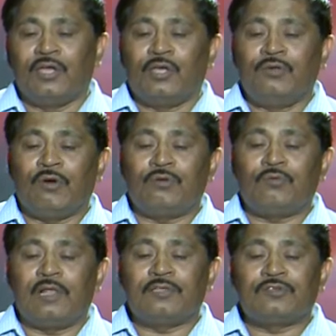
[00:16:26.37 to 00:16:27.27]
you have to
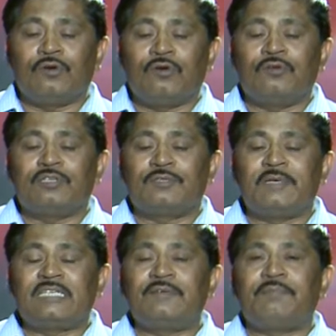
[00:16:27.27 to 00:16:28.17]
also
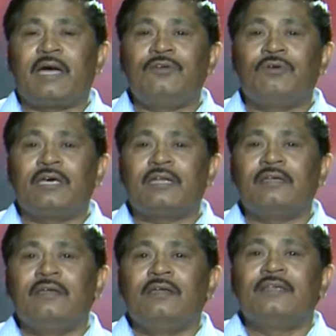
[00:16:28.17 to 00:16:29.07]
specify your
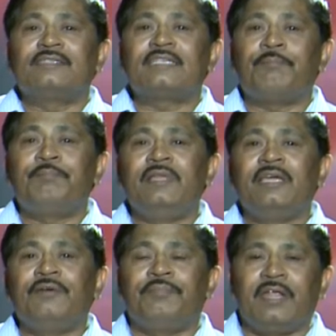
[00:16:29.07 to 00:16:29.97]

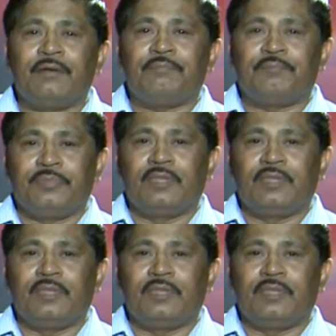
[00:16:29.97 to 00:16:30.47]
sampling frame,